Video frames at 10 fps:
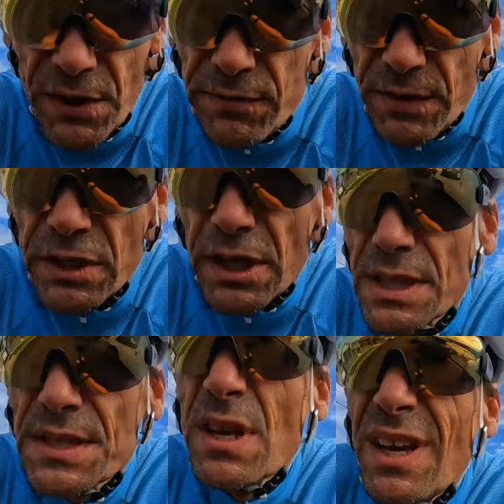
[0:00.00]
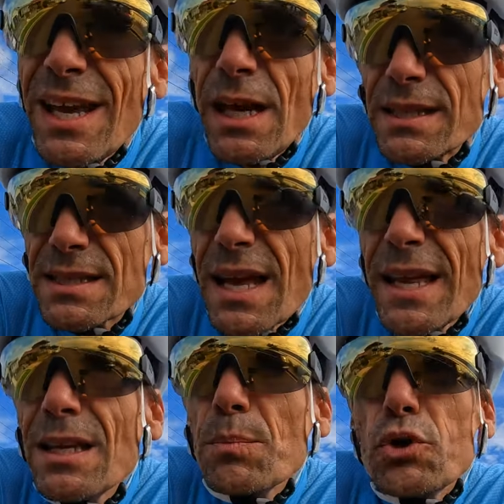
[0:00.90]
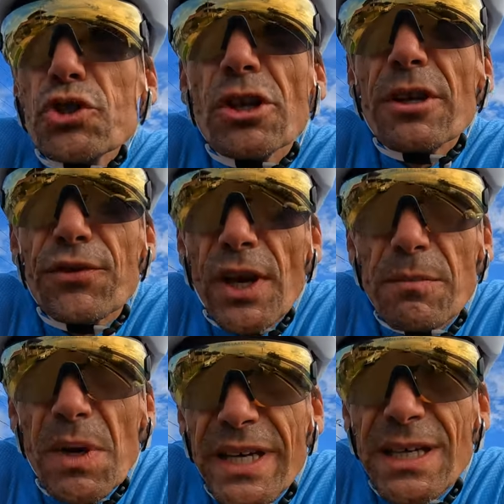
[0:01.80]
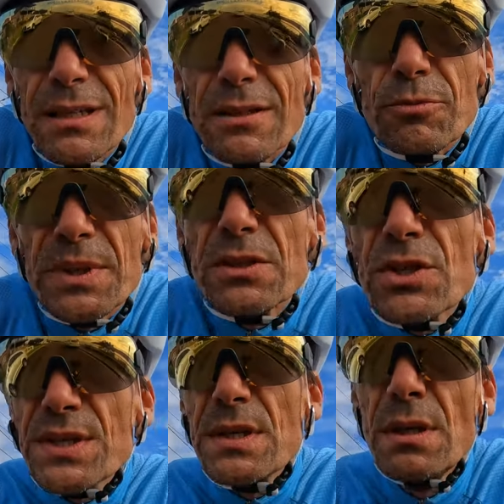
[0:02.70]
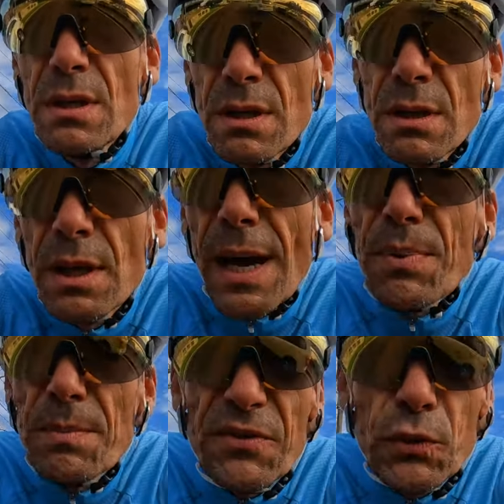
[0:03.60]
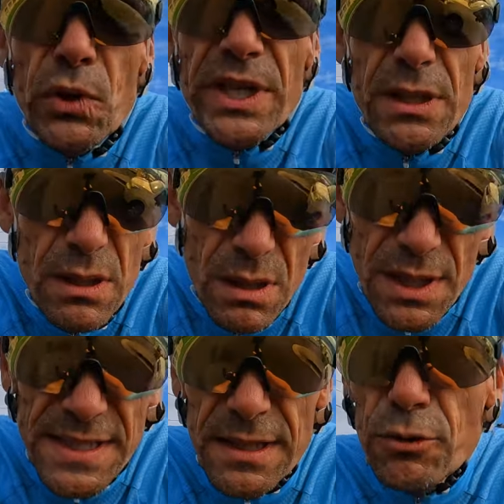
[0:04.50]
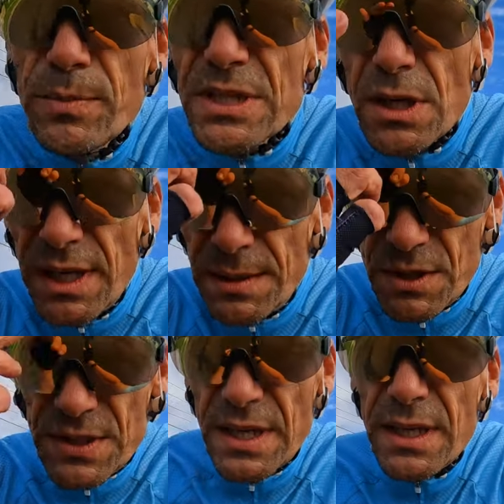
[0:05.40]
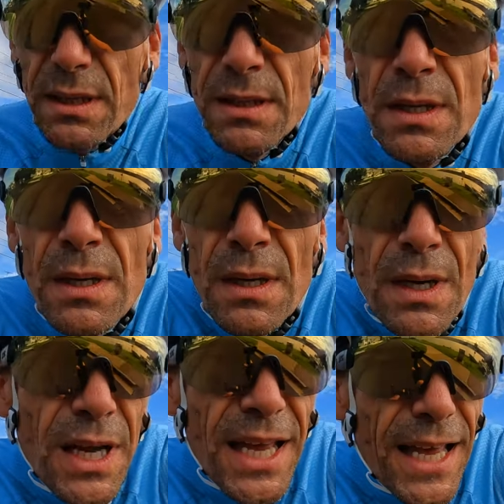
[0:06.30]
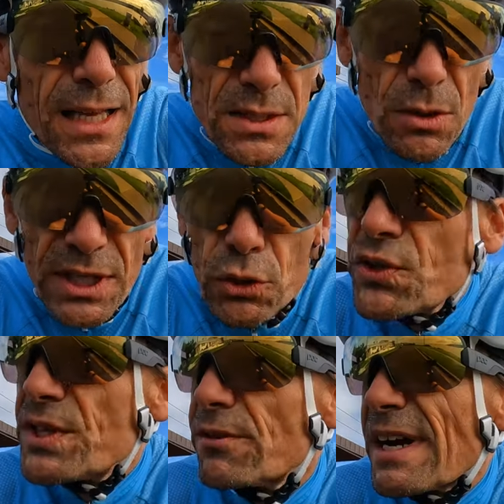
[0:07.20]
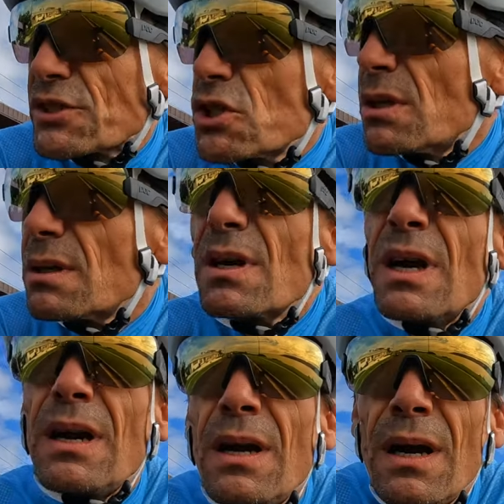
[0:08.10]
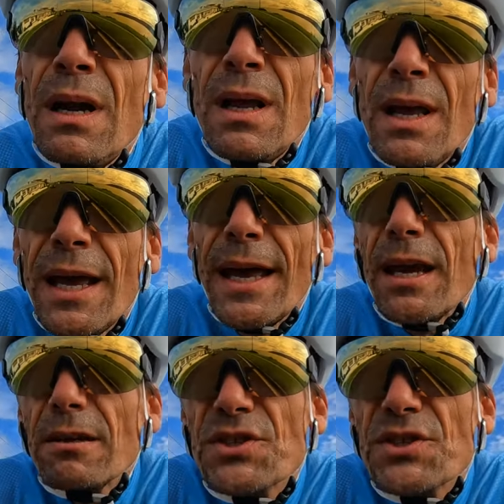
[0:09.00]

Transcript: very, very nice. It's starting to push on the front of my head a little bit, just up on my forehead. It's a little bit tight, just there. And so I loosen the ratchet, and I'm